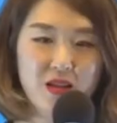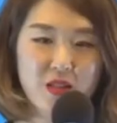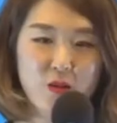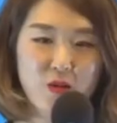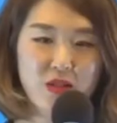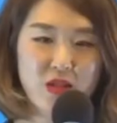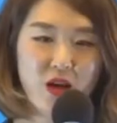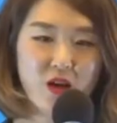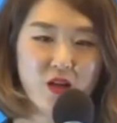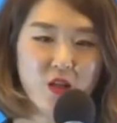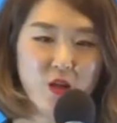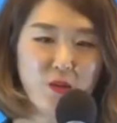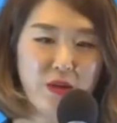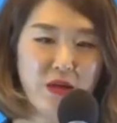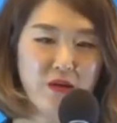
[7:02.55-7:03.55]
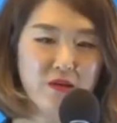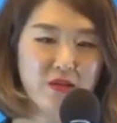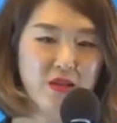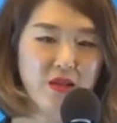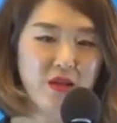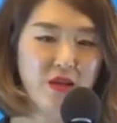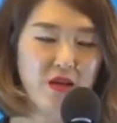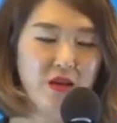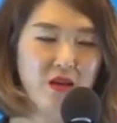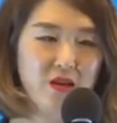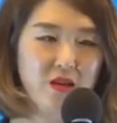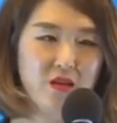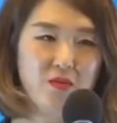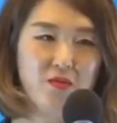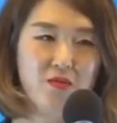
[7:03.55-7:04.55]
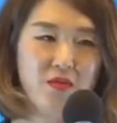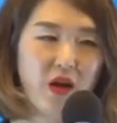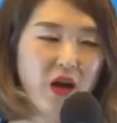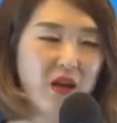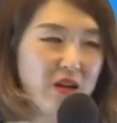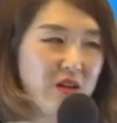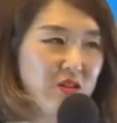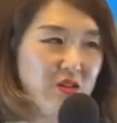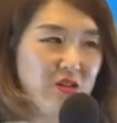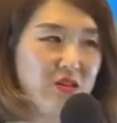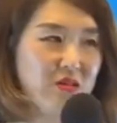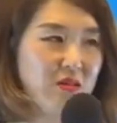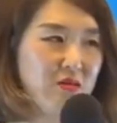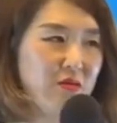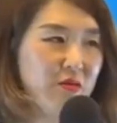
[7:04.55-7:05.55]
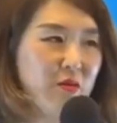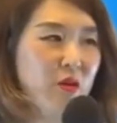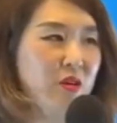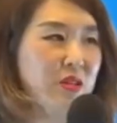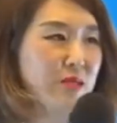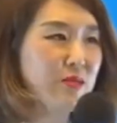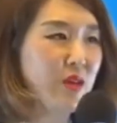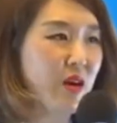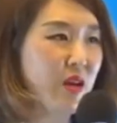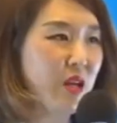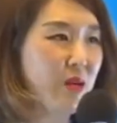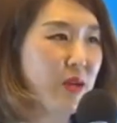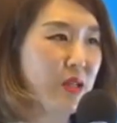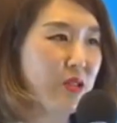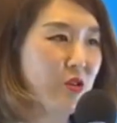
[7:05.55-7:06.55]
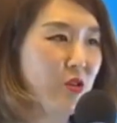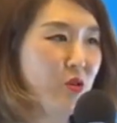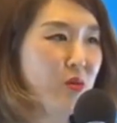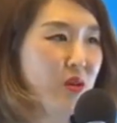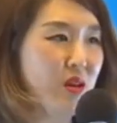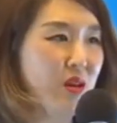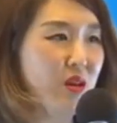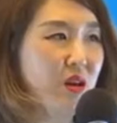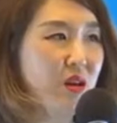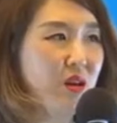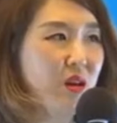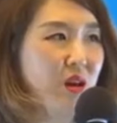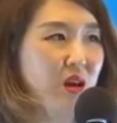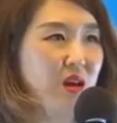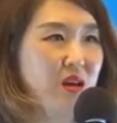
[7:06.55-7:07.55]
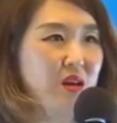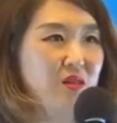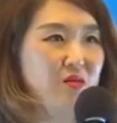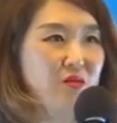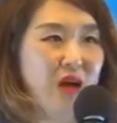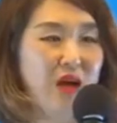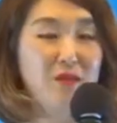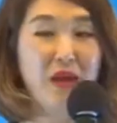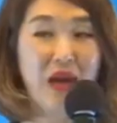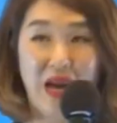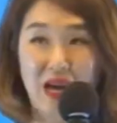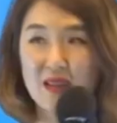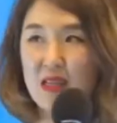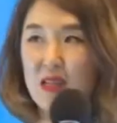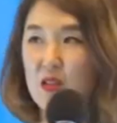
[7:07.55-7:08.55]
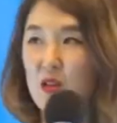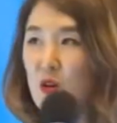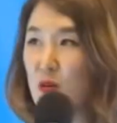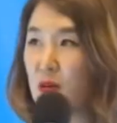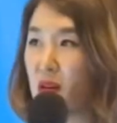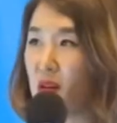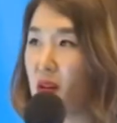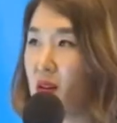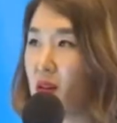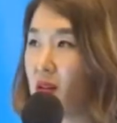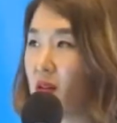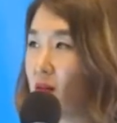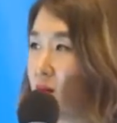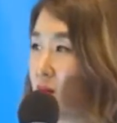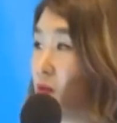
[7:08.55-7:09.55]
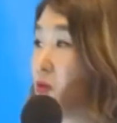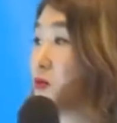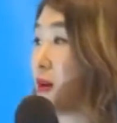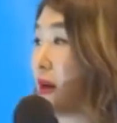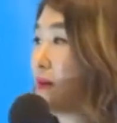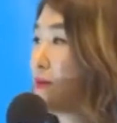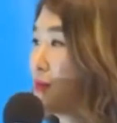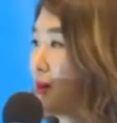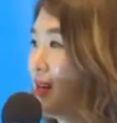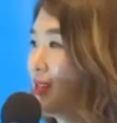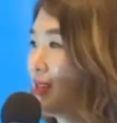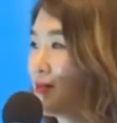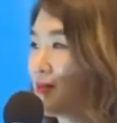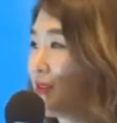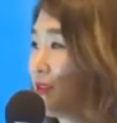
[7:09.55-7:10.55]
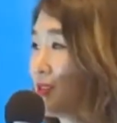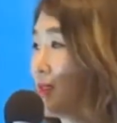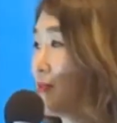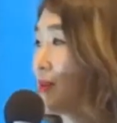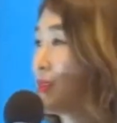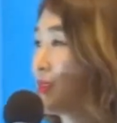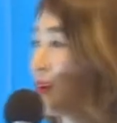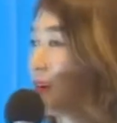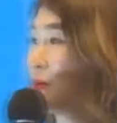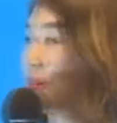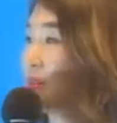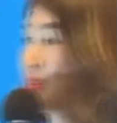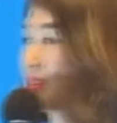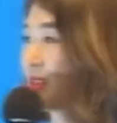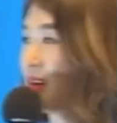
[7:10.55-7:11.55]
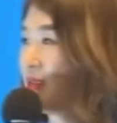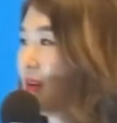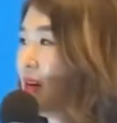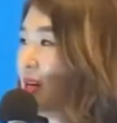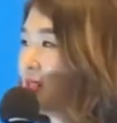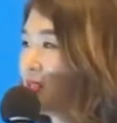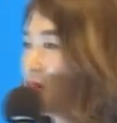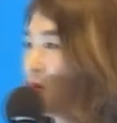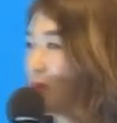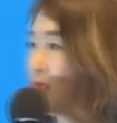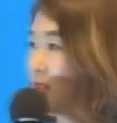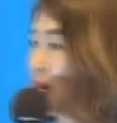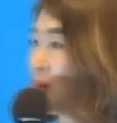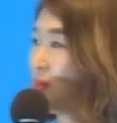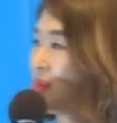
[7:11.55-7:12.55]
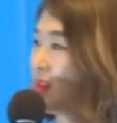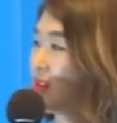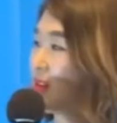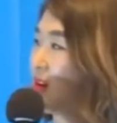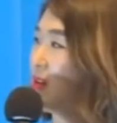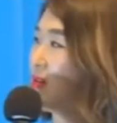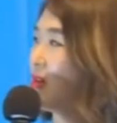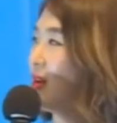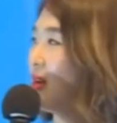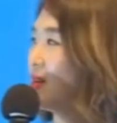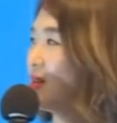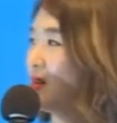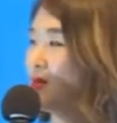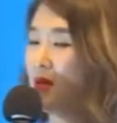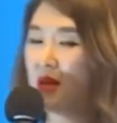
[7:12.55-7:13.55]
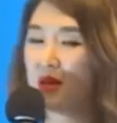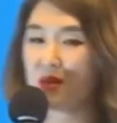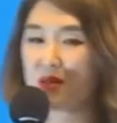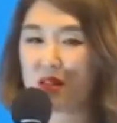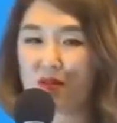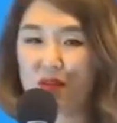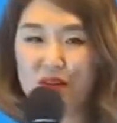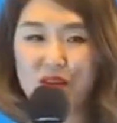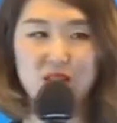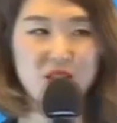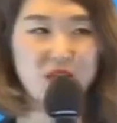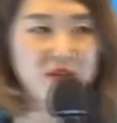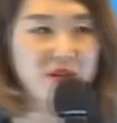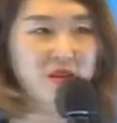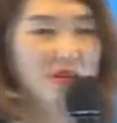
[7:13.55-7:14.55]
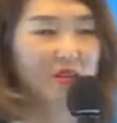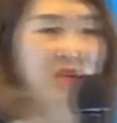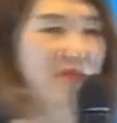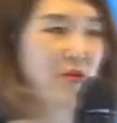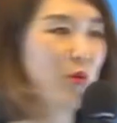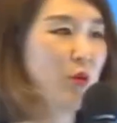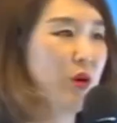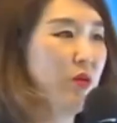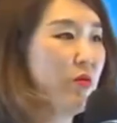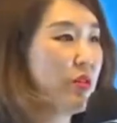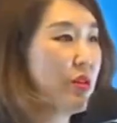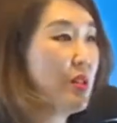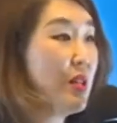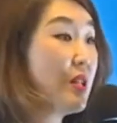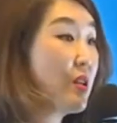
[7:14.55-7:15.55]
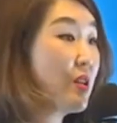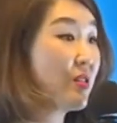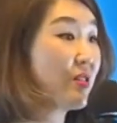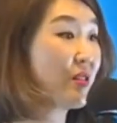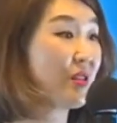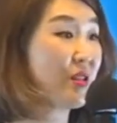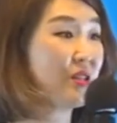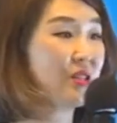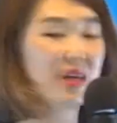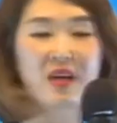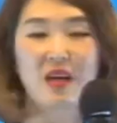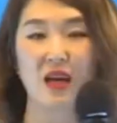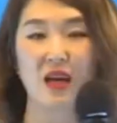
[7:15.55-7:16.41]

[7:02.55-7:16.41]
So we talked about the products. Of course, I'm talking about Atomy, and I'm at Atomy program, right? I'm going to talk about good stuff. So what the company does, they make the stuff and they send the stuff away for clinical studies,